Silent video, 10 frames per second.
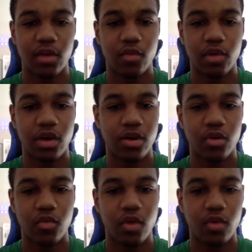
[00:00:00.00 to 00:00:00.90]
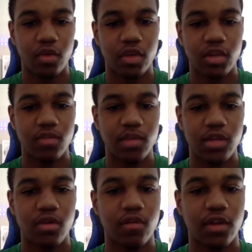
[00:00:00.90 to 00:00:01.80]
And we all know what we need to be
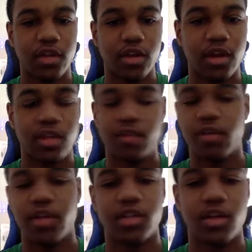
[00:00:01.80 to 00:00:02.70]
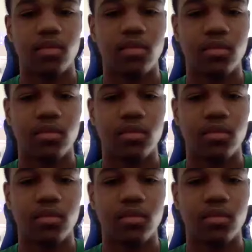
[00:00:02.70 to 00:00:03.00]
doing right there at the right time.